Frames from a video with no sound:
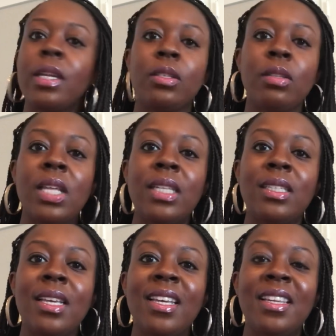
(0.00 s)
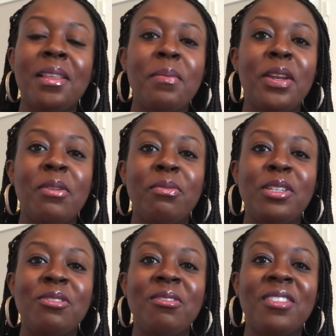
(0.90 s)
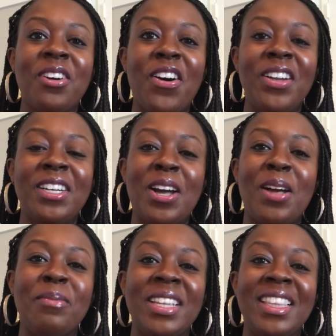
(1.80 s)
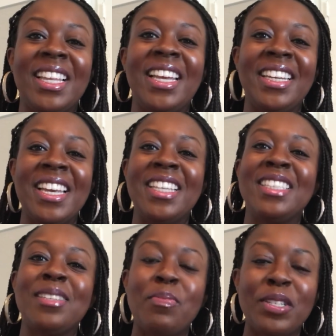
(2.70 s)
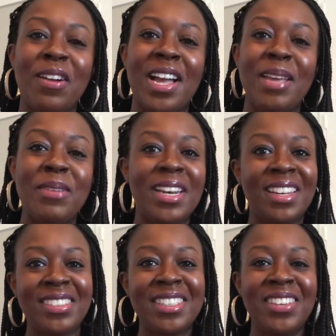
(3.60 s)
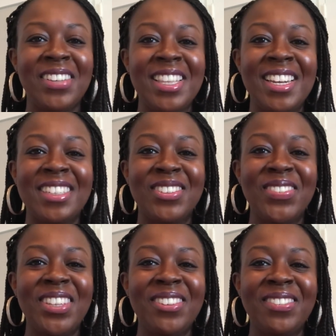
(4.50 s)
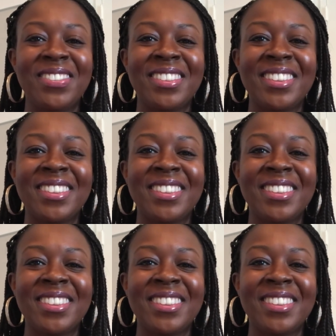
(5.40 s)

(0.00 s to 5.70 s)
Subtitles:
So that's it. Let me know what you thought. Comment, like, and subscribe, and I'll see you on the next review.